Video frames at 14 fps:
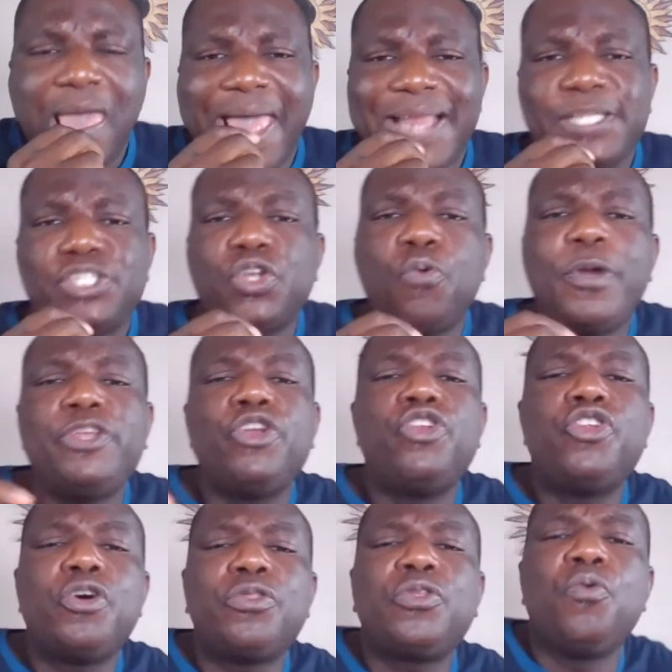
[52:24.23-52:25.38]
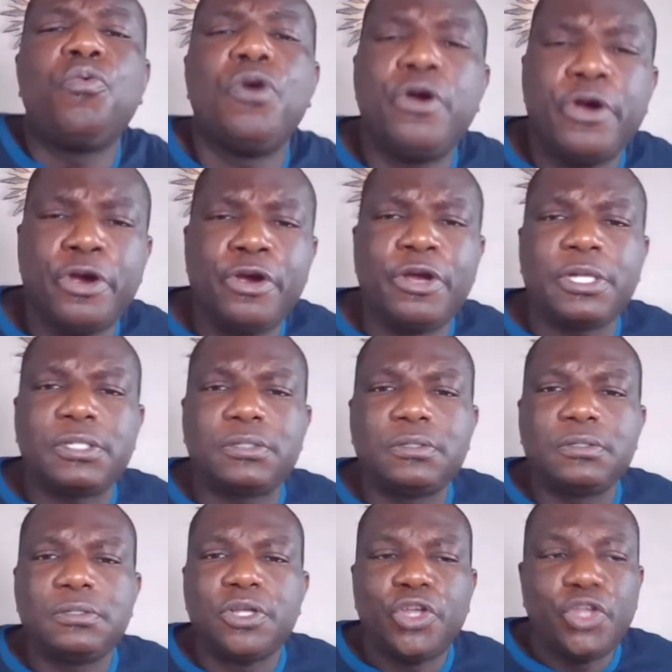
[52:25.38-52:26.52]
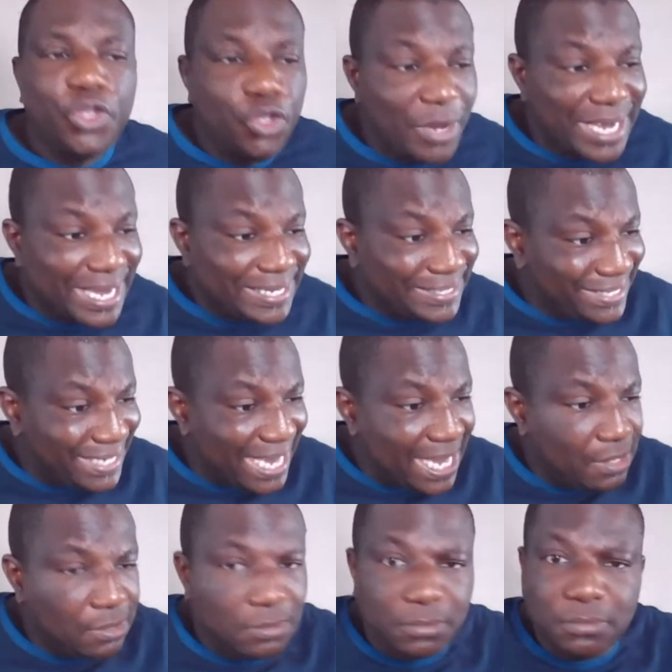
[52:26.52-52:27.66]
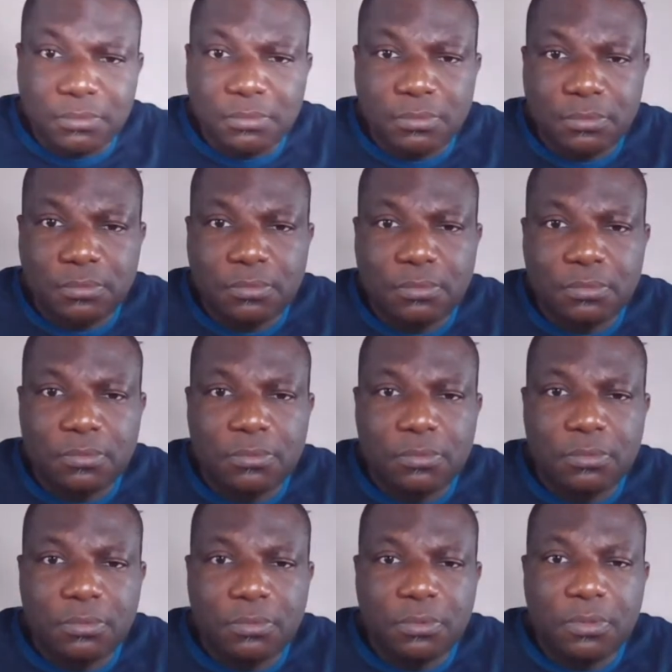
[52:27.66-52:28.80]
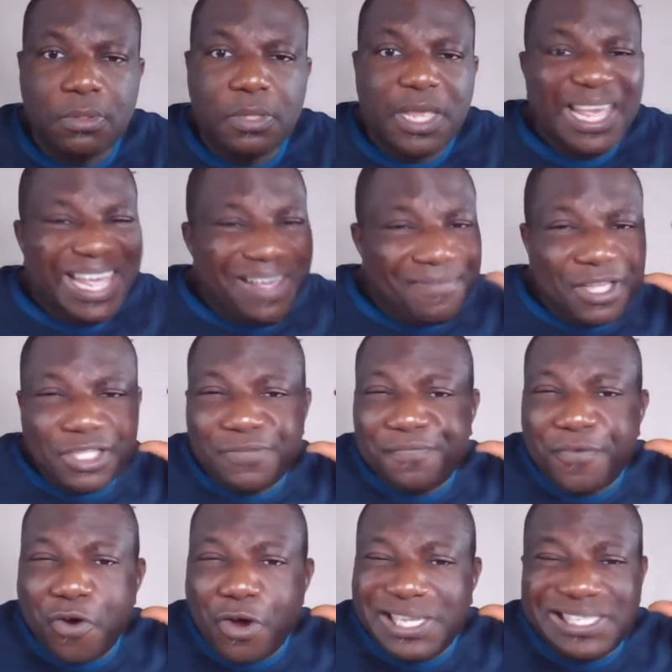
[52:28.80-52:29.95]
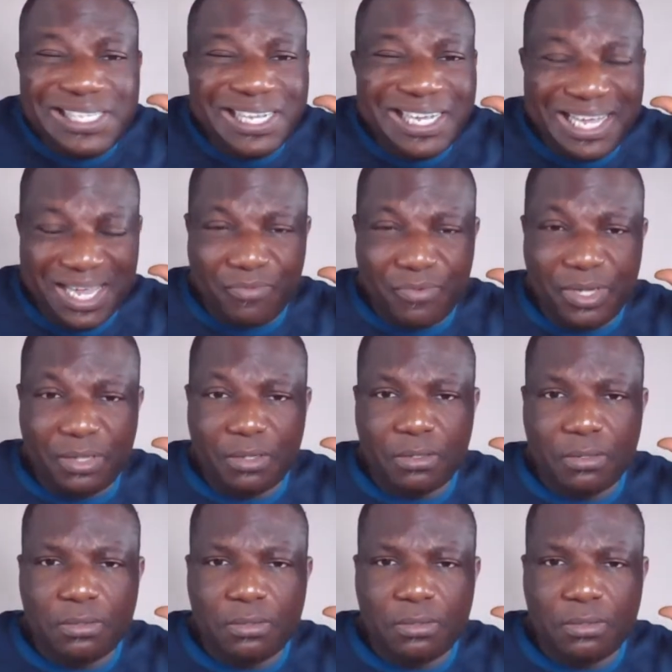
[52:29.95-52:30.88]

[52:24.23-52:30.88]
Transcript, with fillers: And so when you know the word, you can tell if this voice you're hearing,